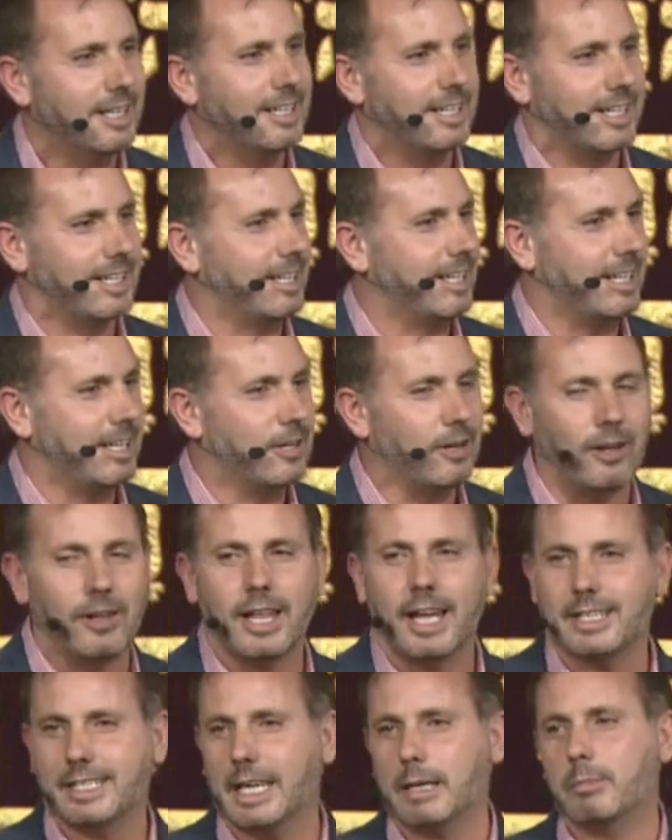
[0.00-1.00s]
and all
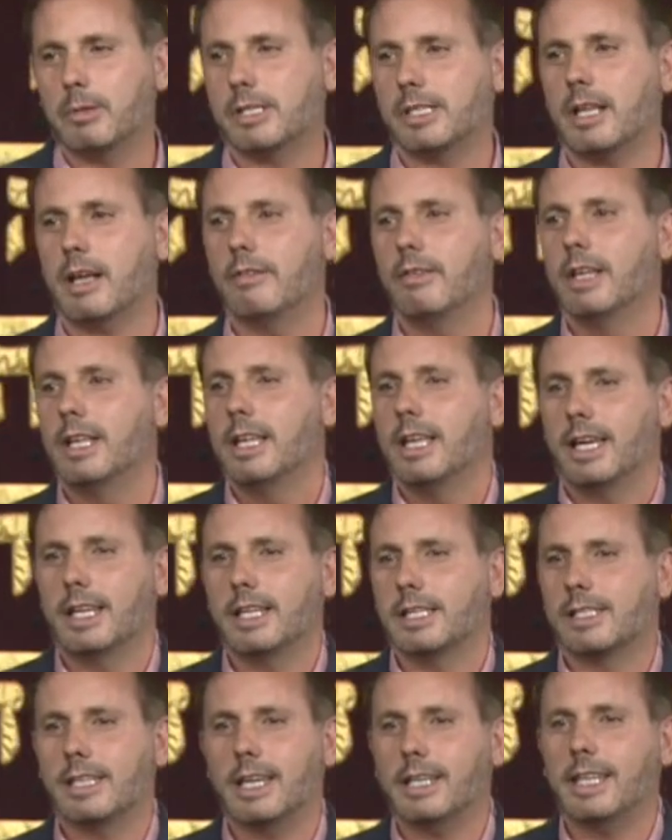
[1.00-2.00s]
that type of stuff. And
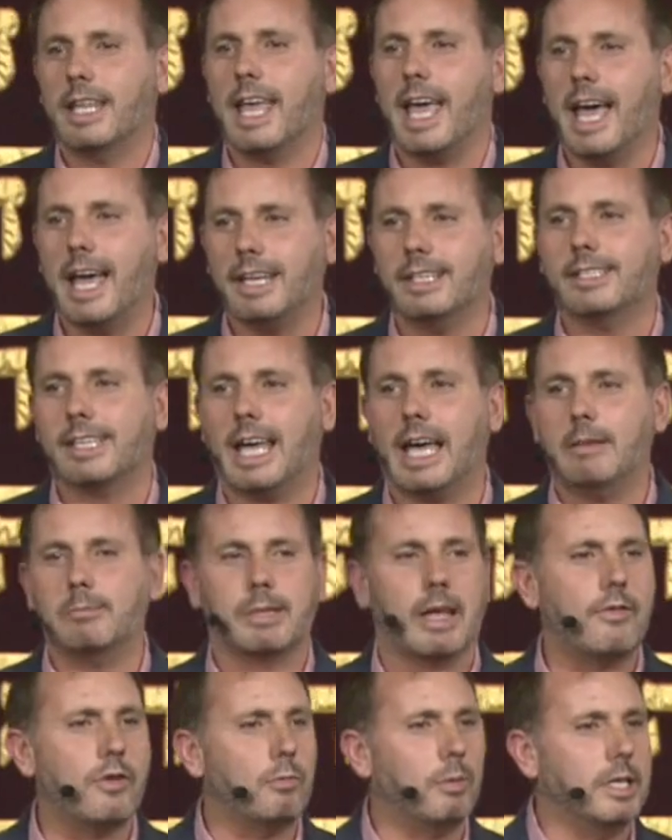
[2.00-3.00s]
it's like the end times.
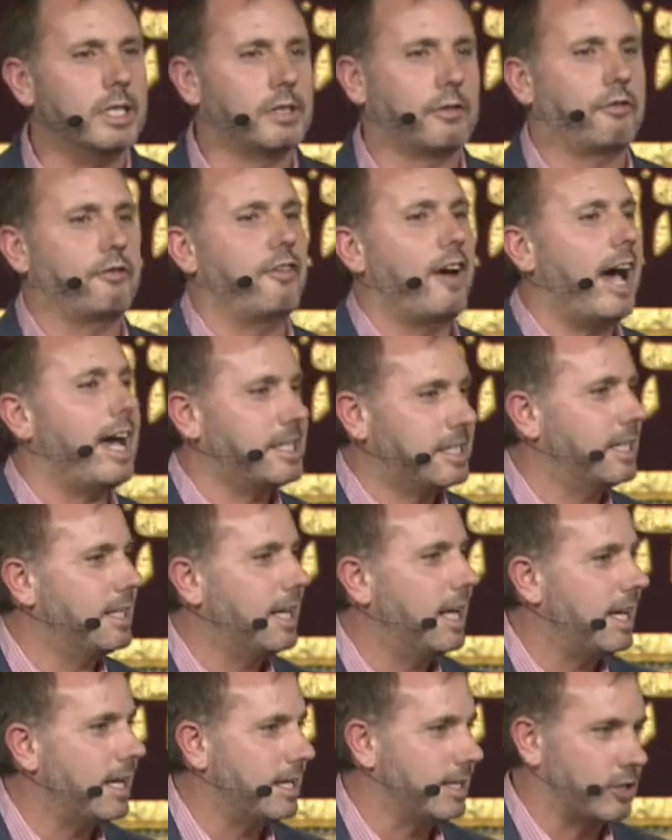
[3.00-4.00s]
Everyone's
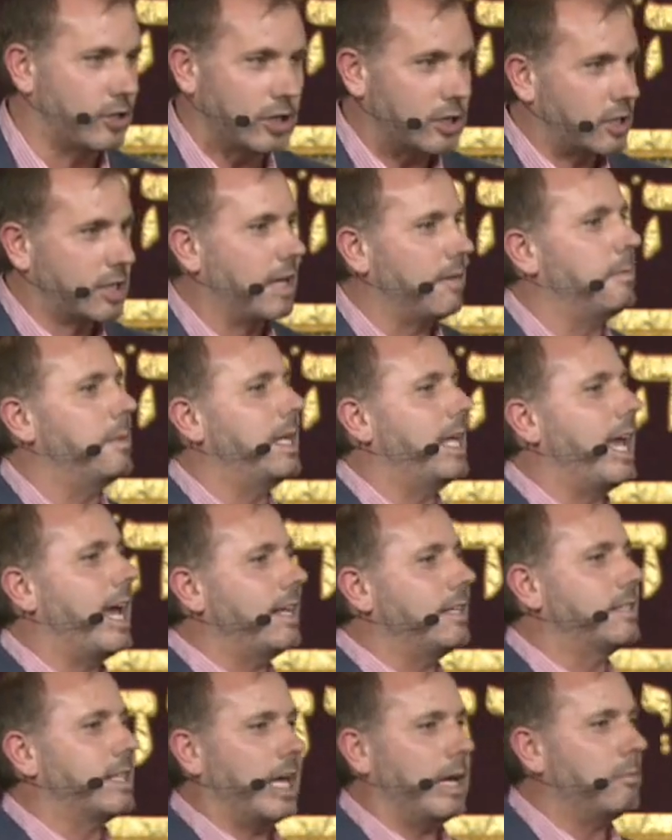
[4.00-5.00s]
fascinated. Just give me the
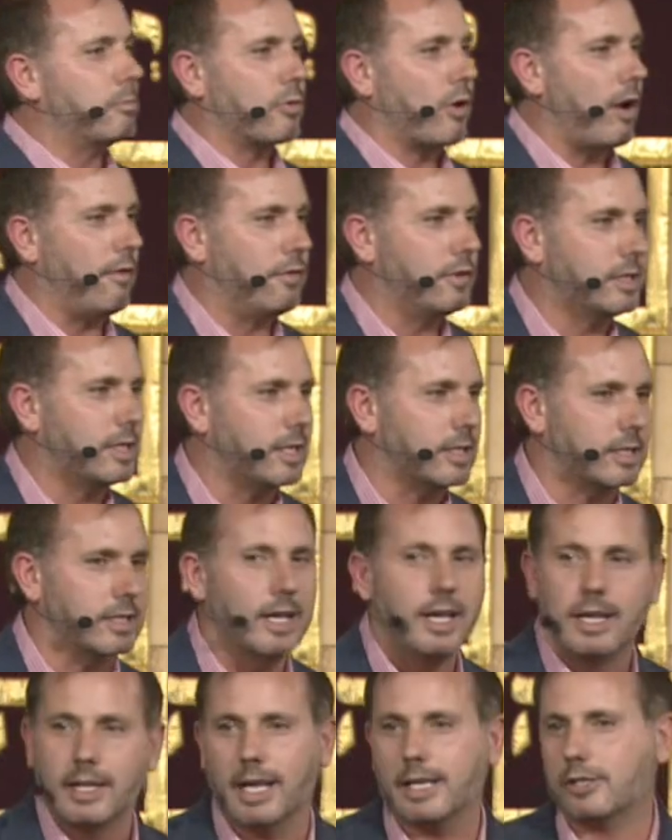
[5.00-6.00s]
end time prophecies.
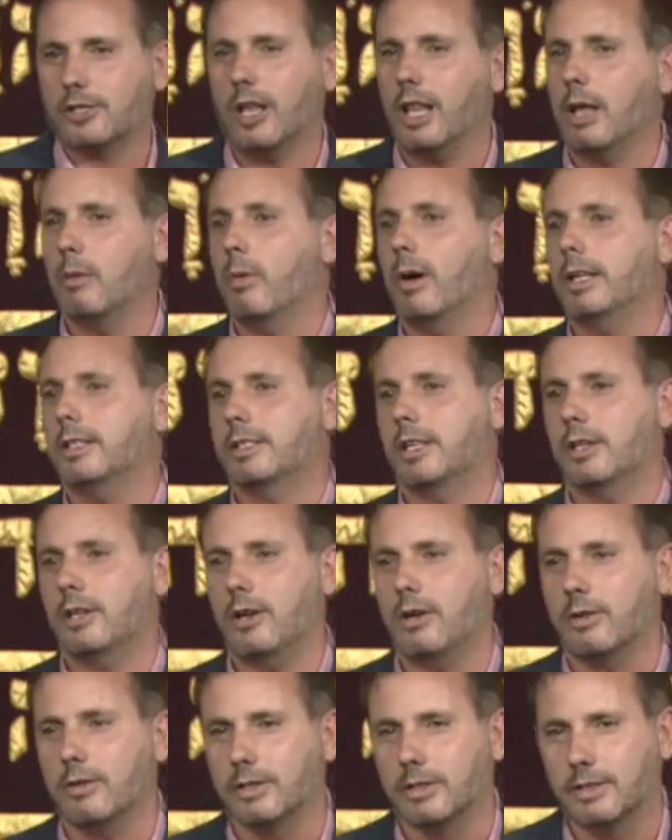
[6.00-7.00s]
That's all I want to
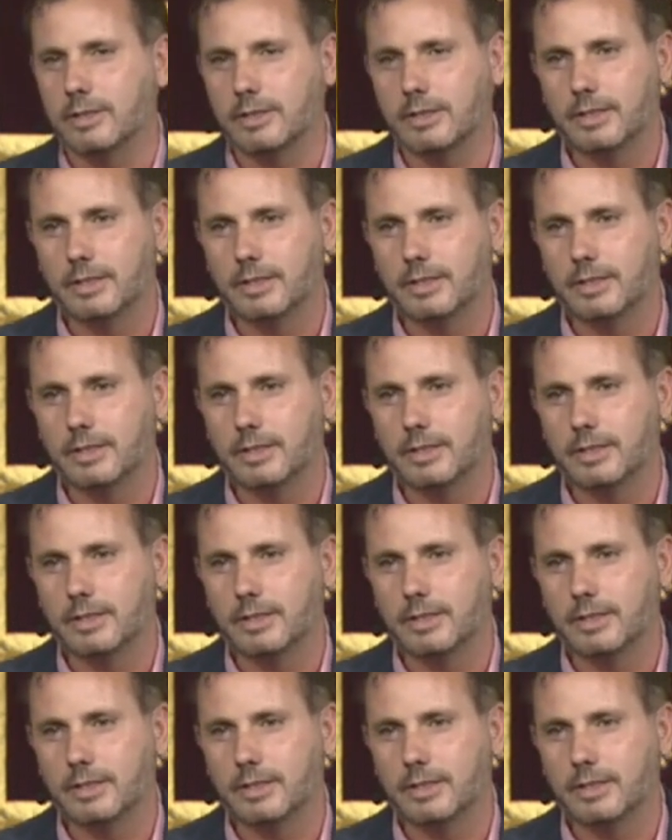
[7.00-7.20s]
know.